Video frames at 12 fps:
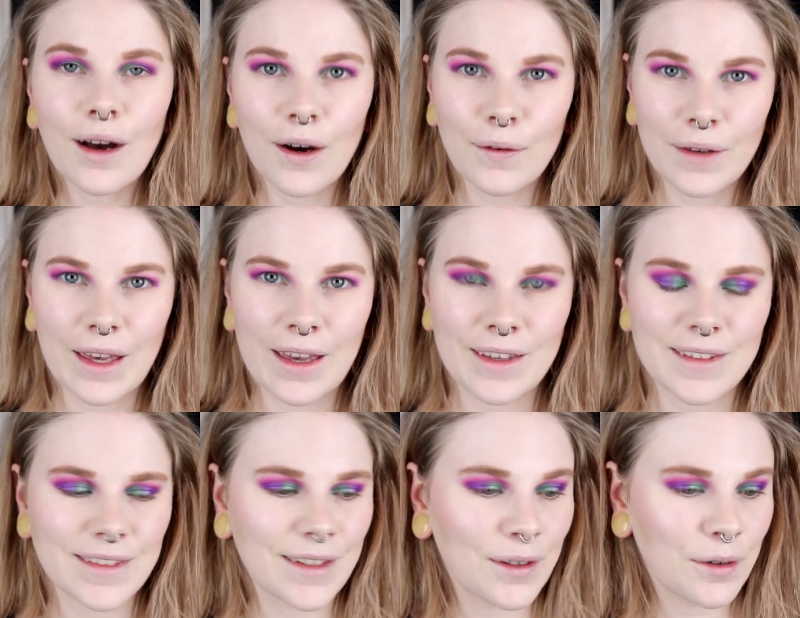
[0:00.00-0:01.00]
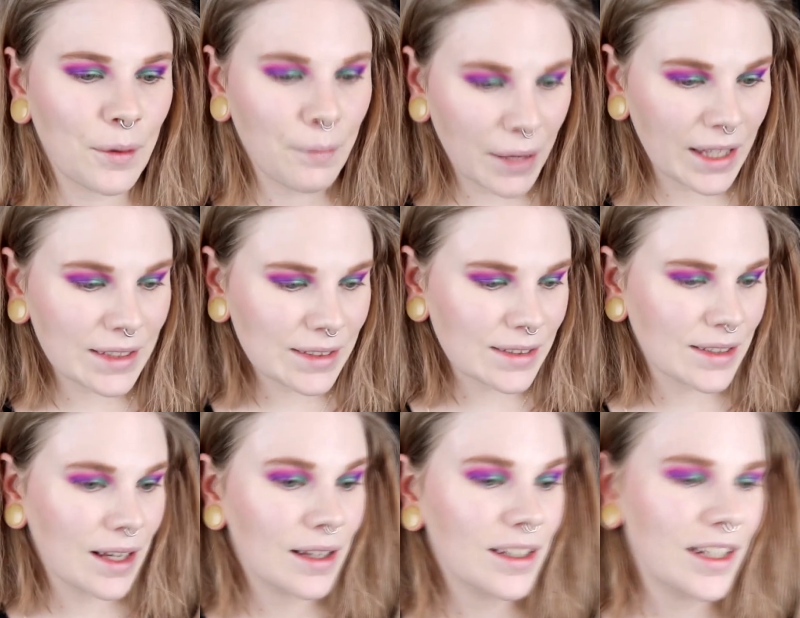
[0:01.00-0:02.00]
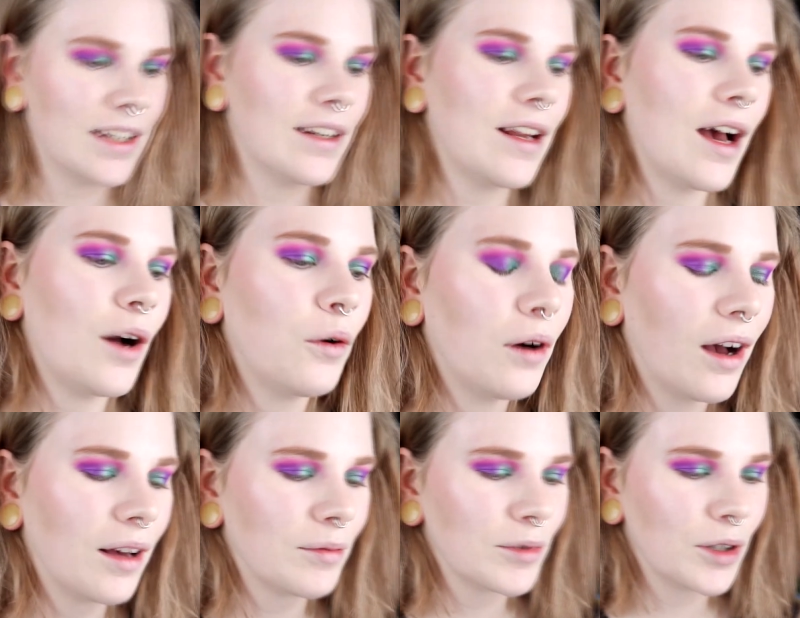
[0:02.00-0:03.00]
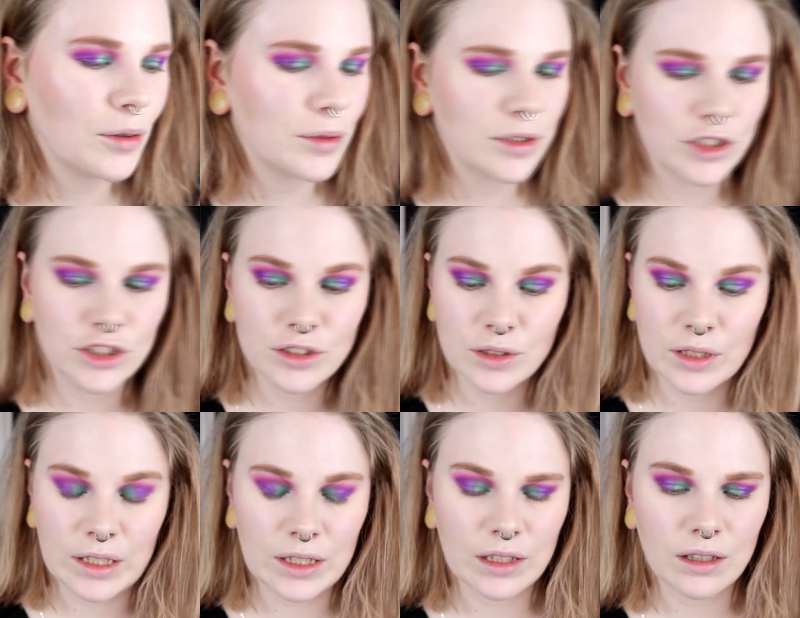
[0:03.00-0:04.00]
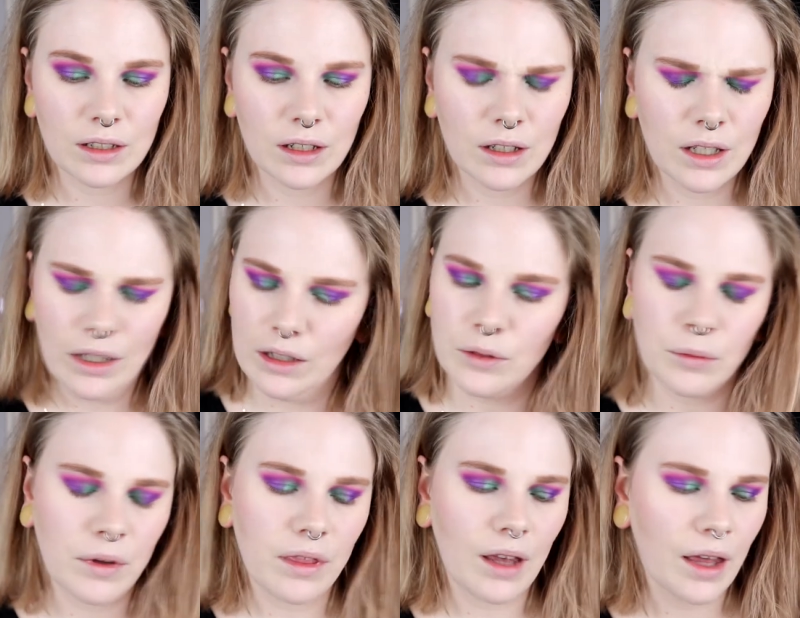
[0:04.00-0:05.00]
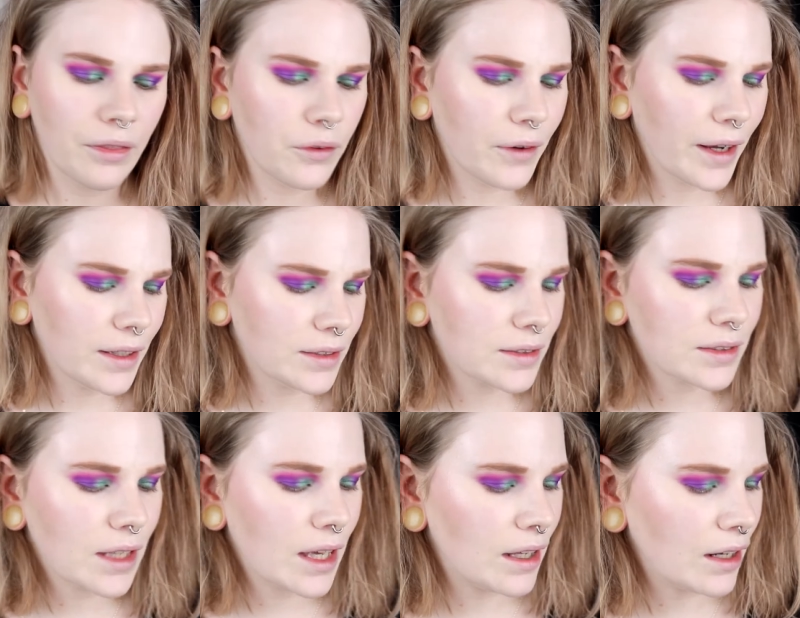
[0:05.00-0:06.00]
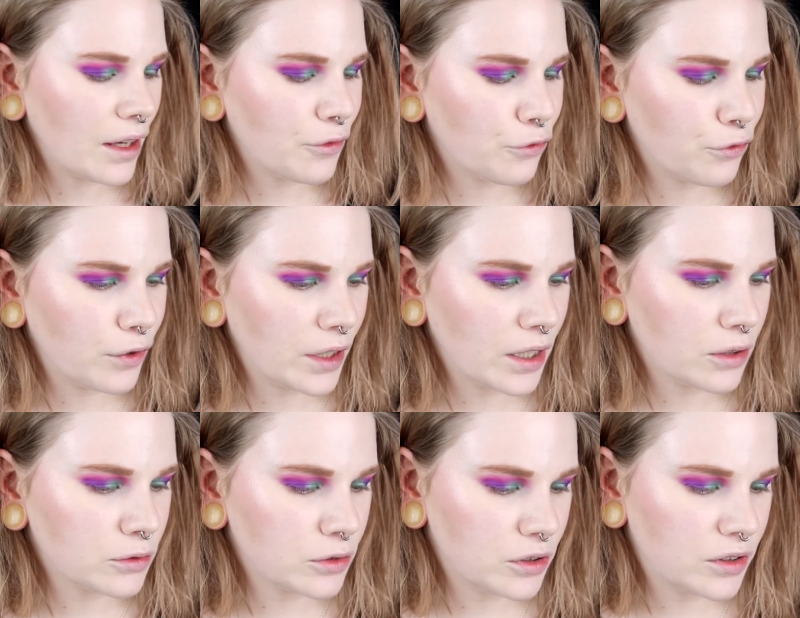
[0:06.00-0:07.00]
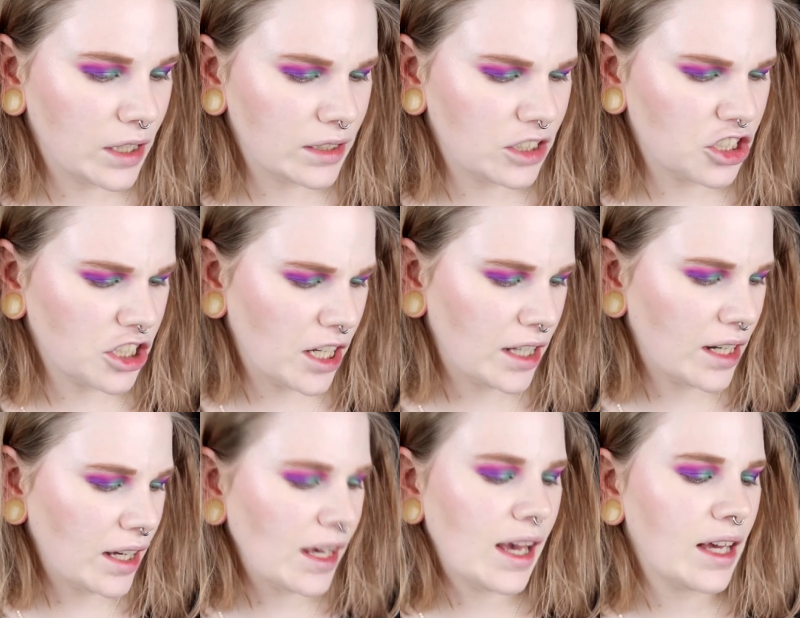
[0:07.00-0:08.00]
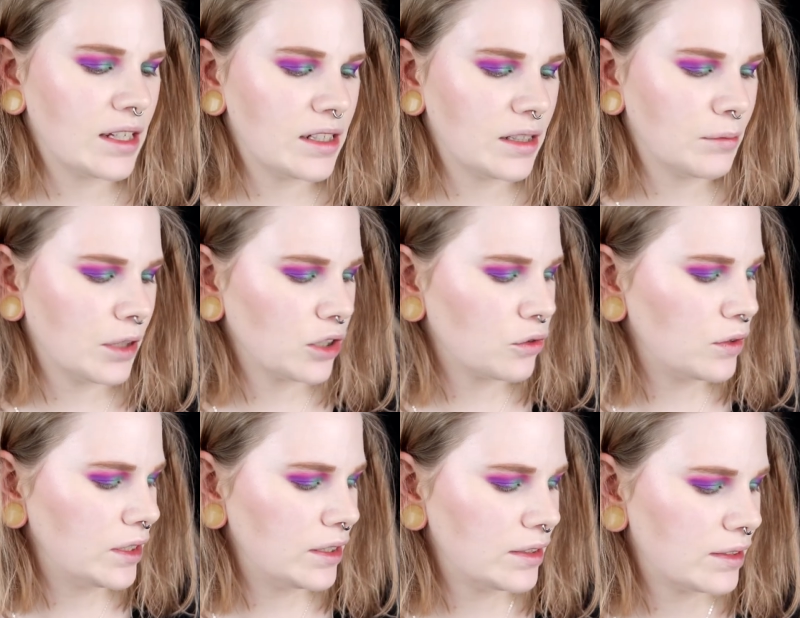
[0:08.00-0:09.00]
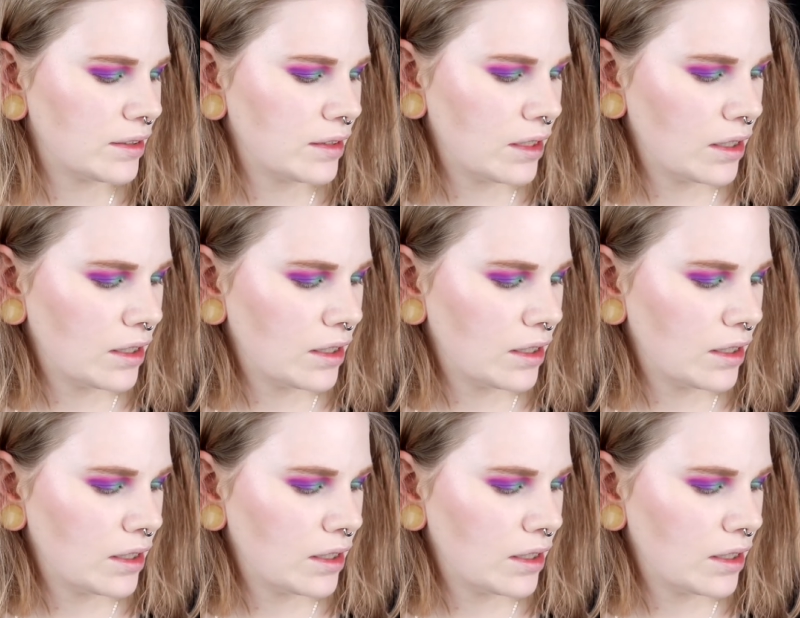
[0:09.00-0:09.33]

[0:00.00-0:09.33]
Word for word: Okay, so base is on and now I'm going in with under eyes and I think I'm going to take the shade I had in my crease